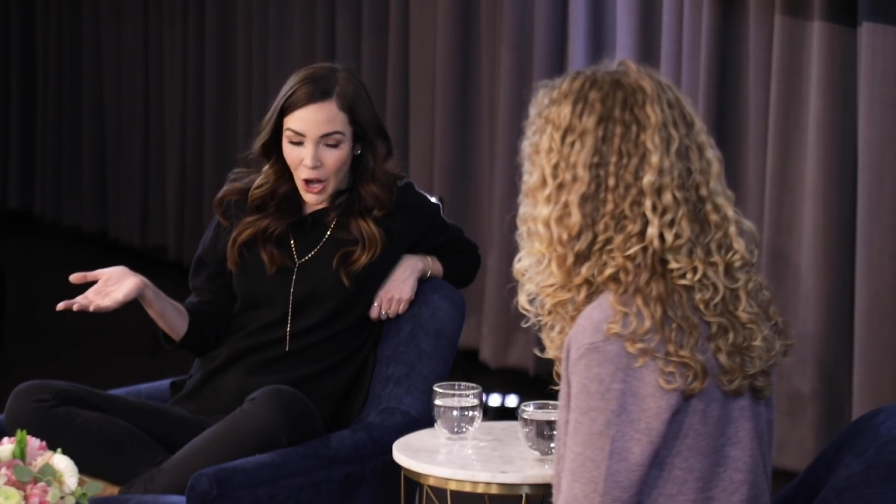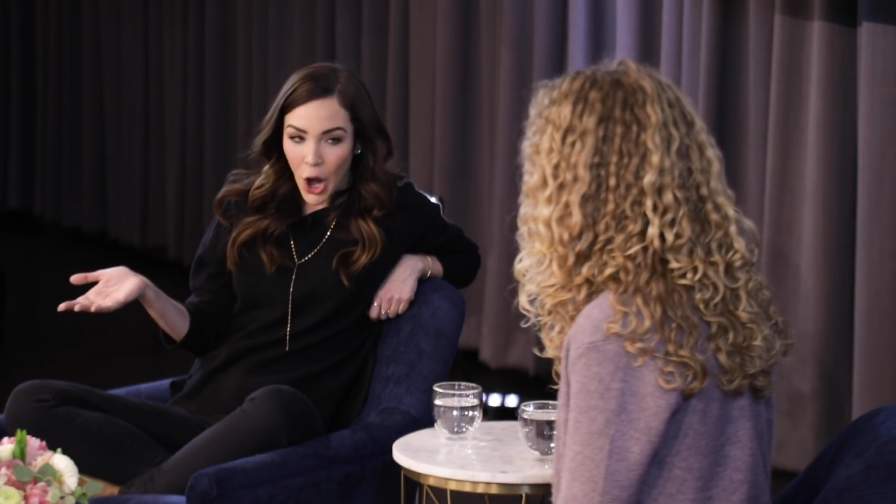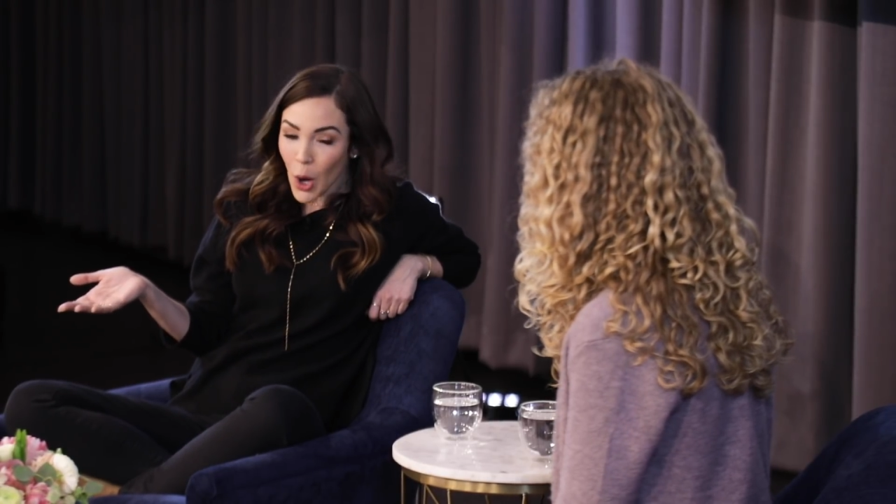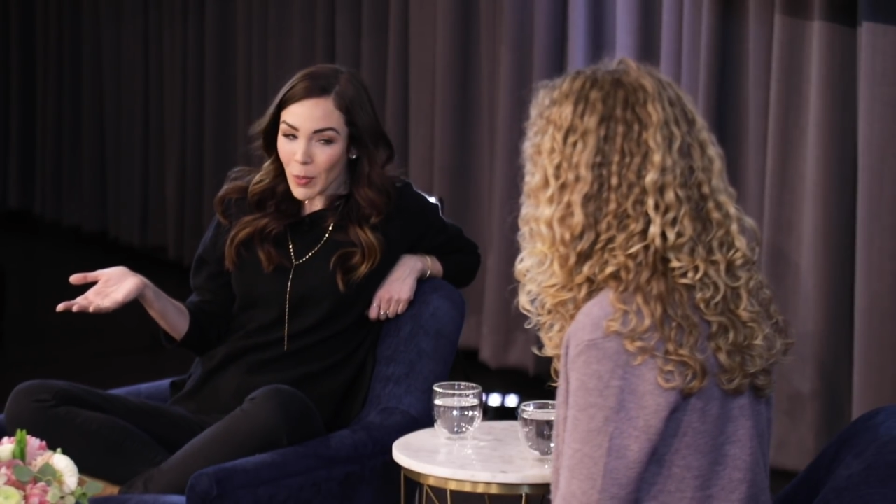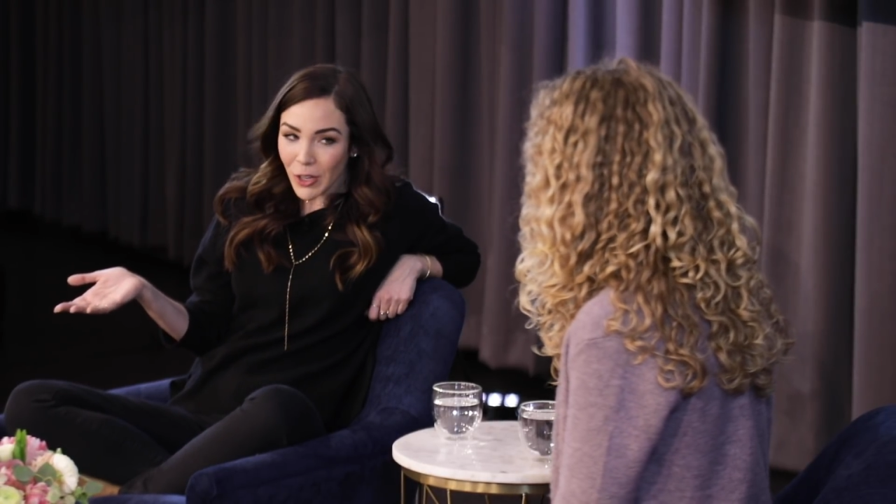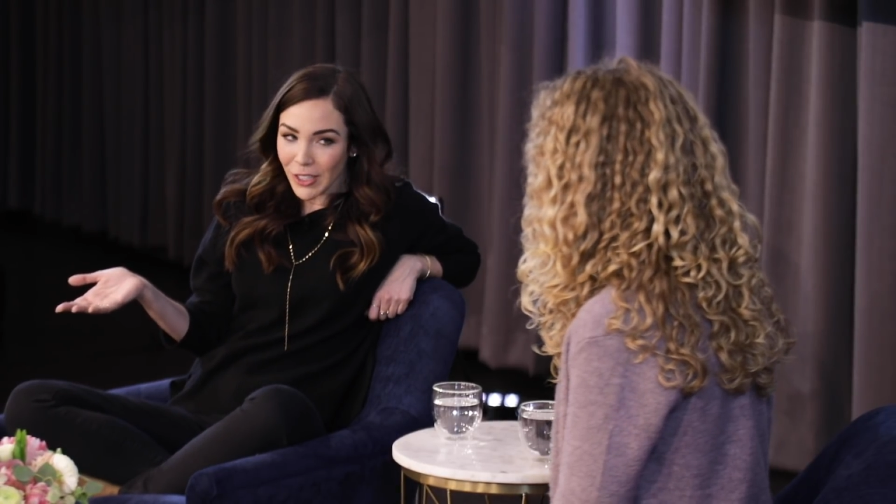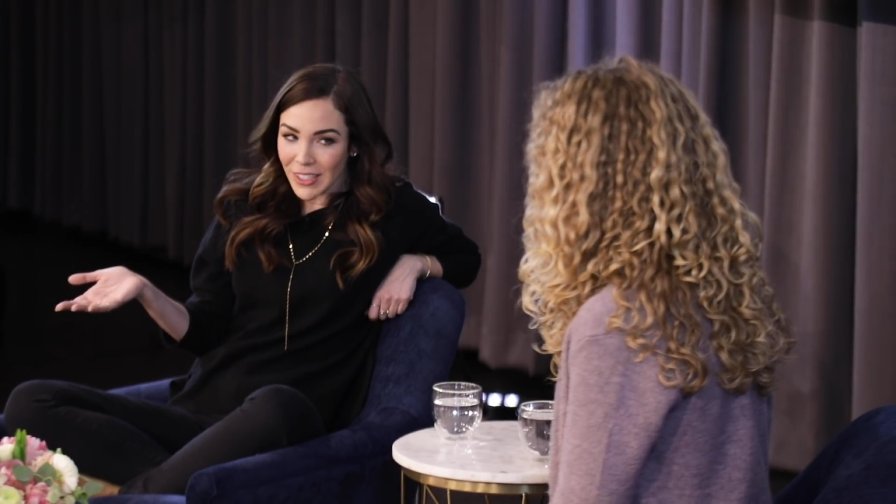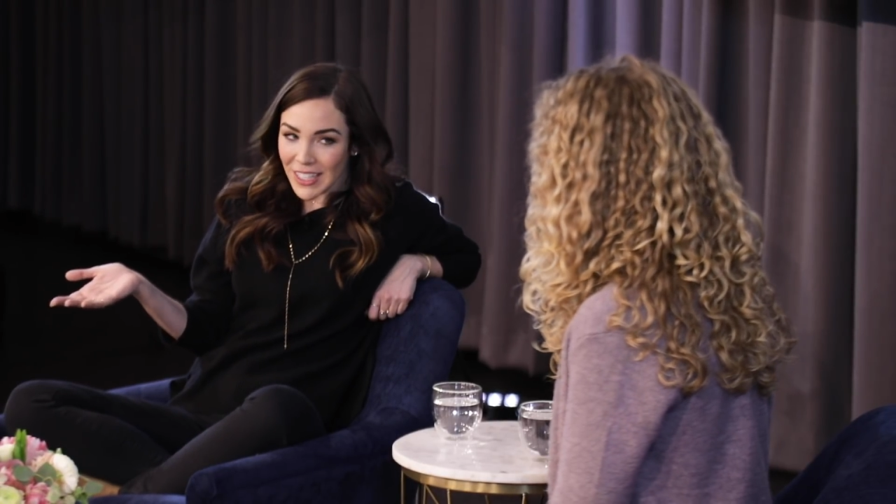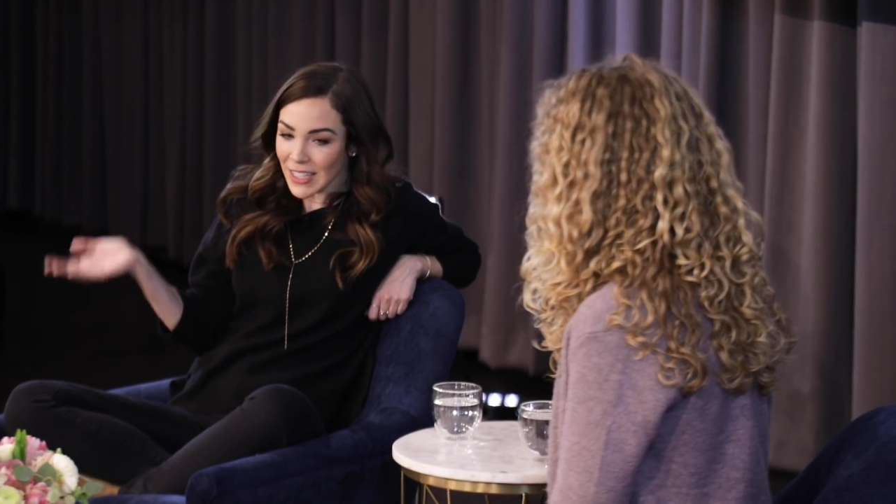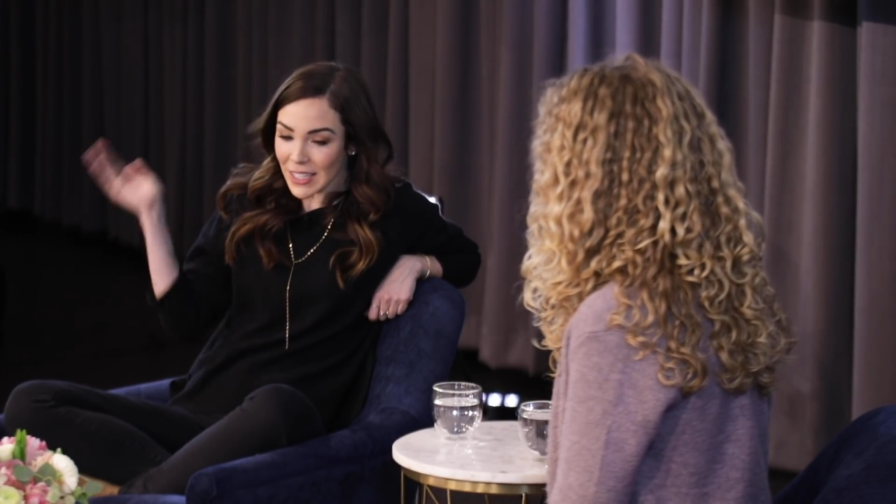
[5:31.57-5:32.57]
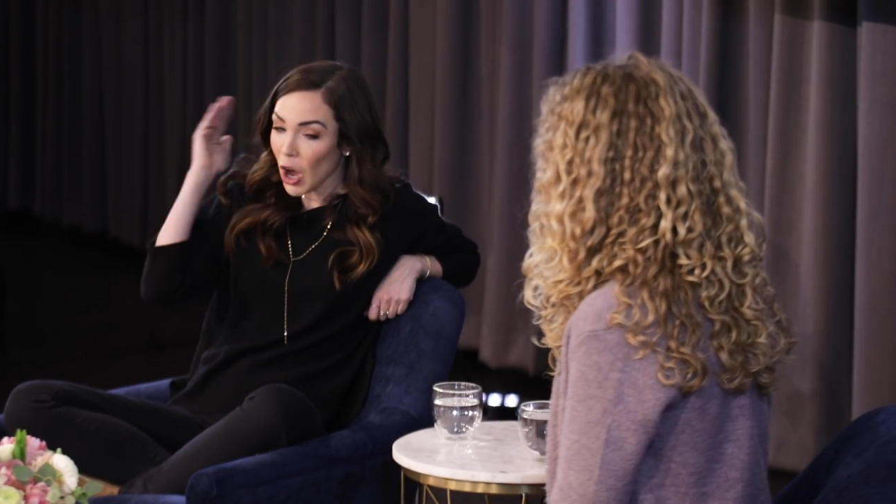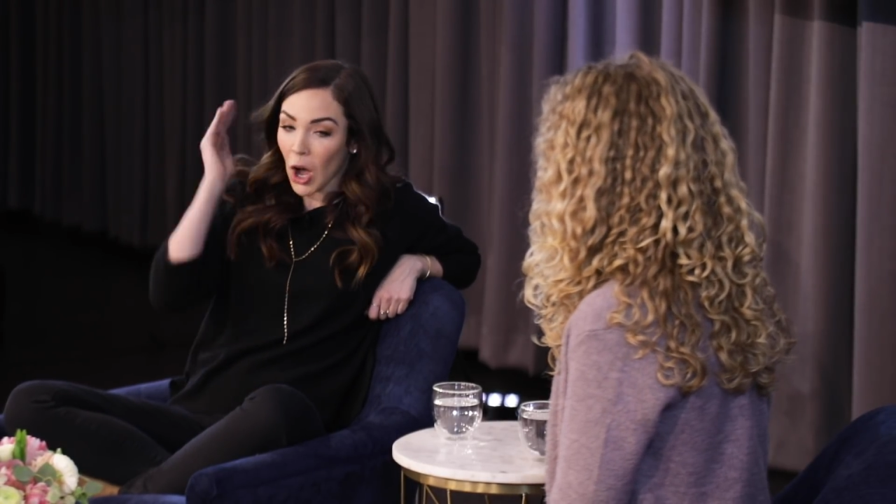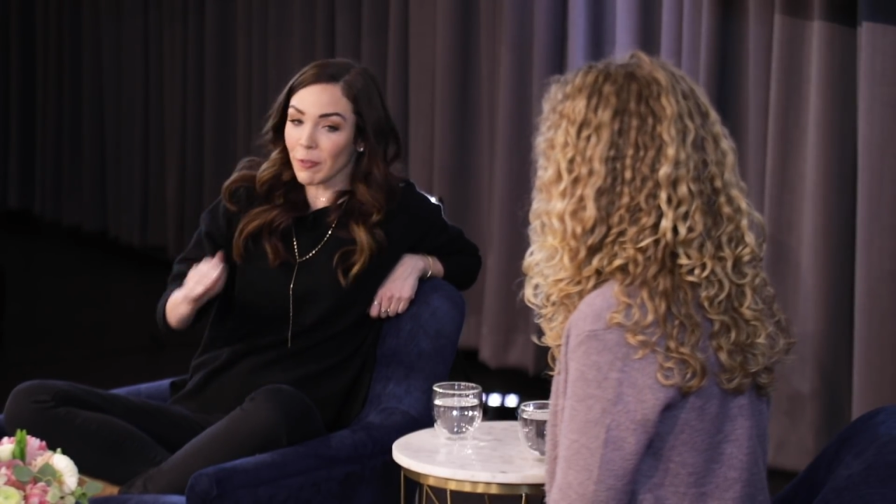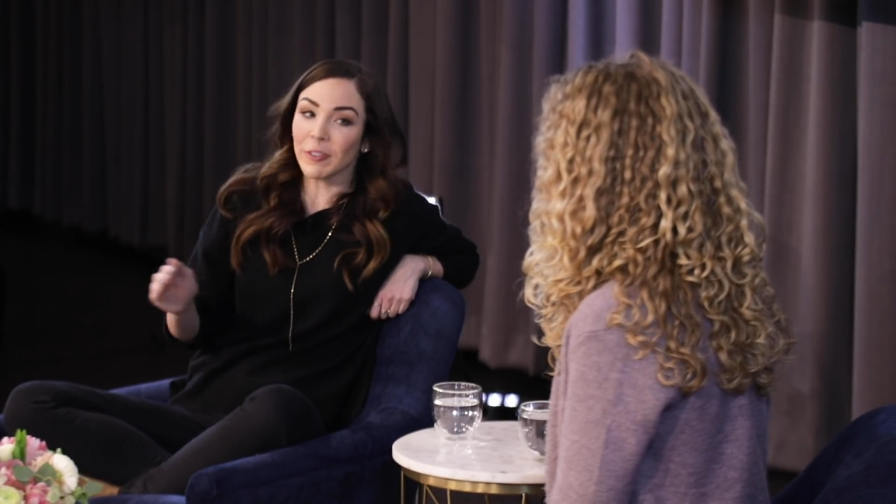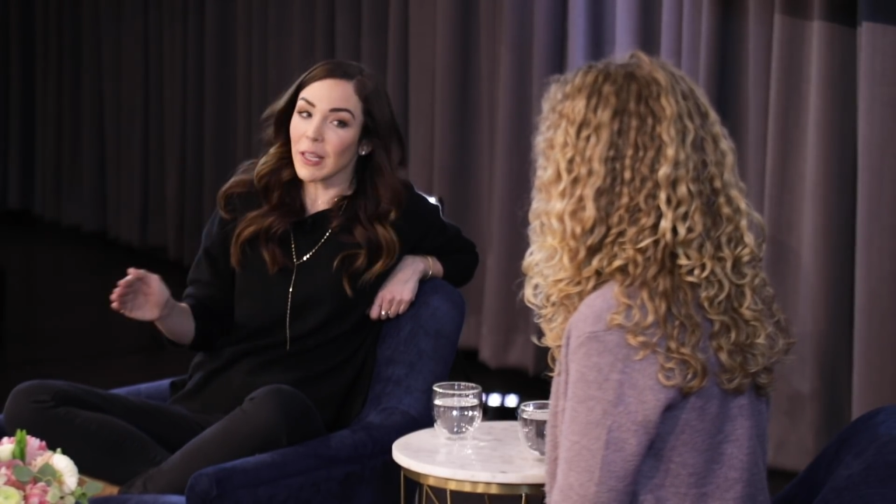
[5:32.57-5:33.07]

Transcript: Home Goods, it's off